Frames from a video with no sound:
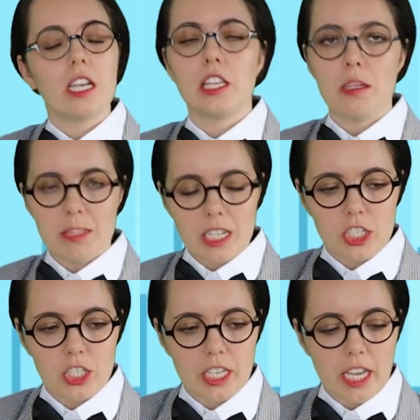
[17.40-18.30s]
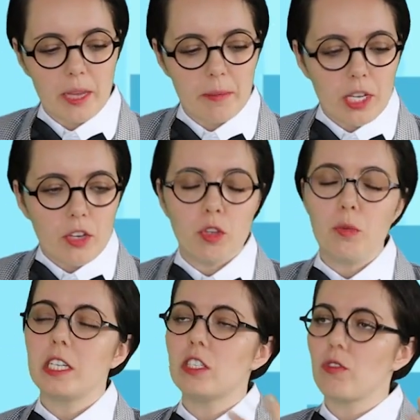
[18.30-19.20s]
In the imitation game,
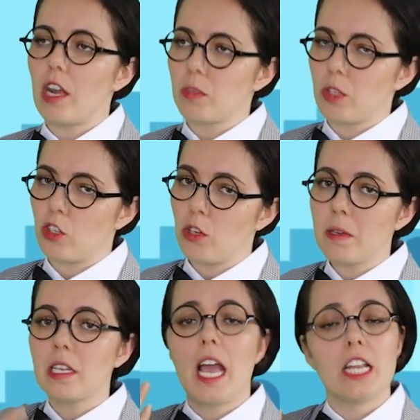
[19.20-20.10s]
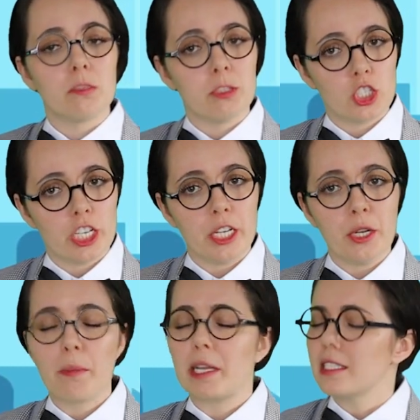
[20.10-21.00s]
you would interact with a human and a
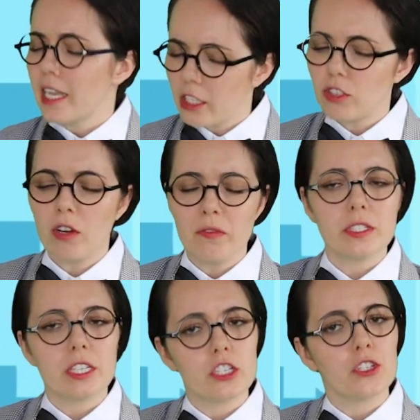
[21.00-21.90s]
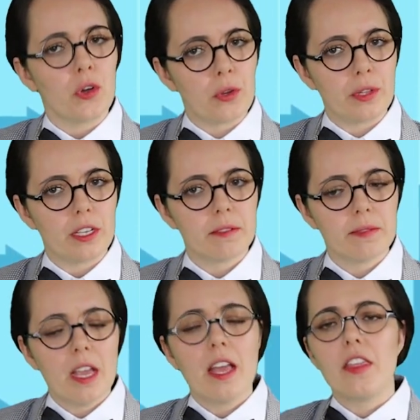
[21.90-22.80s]
machine by text conversation
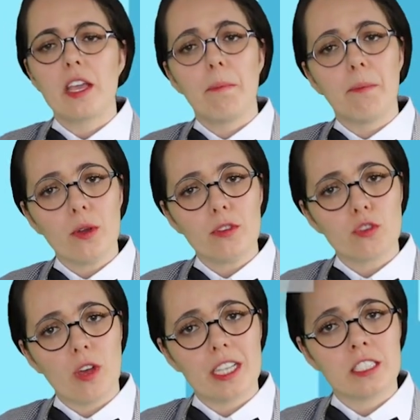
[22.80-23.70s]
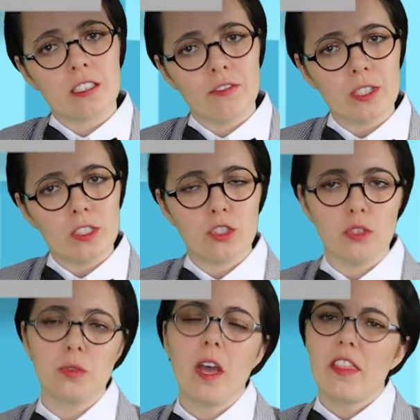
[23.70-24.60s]
only. They are both trying to convince
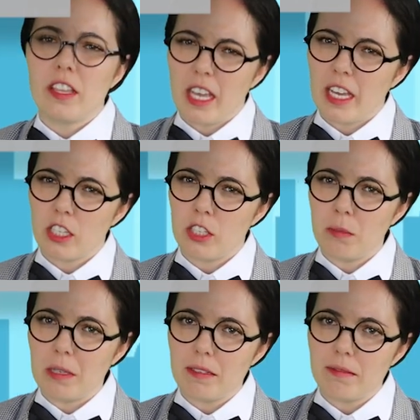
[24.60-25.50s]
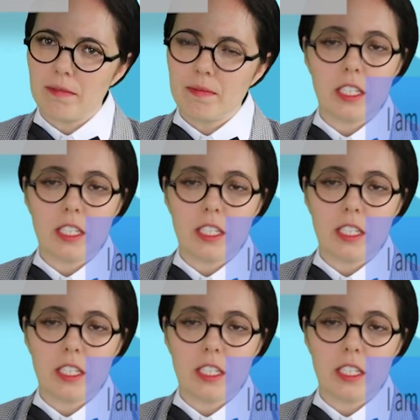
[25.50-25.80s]
you that they are human.